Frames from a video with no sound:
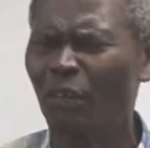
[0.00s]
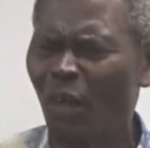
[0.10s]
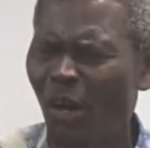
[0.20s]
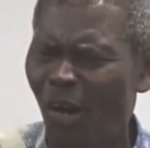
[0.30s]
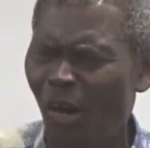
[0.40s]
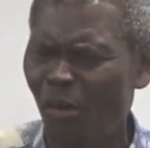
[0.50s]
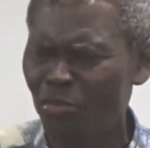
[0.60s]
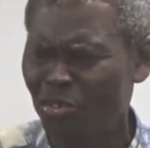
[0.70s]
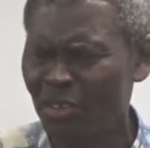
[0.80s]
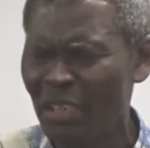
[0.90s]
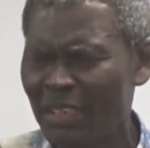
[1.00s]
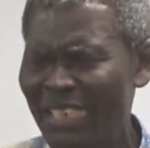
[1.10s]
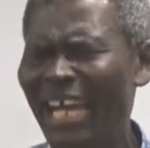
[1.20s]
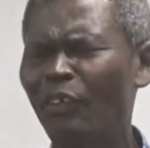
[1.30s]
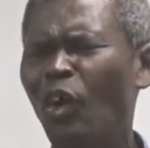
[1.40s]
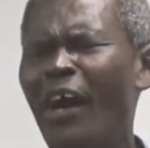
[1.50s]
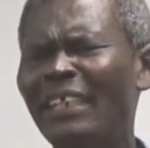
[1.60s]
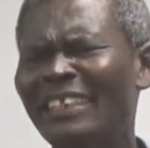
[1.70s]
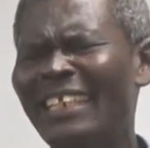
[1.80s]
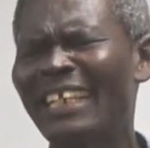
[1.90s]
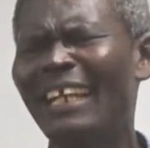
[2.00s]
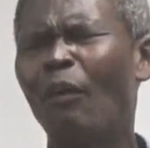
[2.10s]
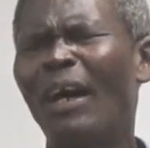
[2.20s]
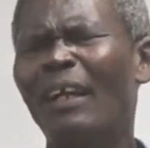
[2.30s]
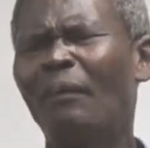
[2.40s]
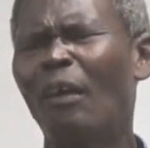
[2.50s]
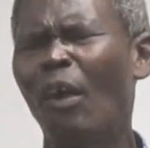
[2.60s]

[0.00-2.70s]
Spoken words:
Ghost, the anointing in the word of the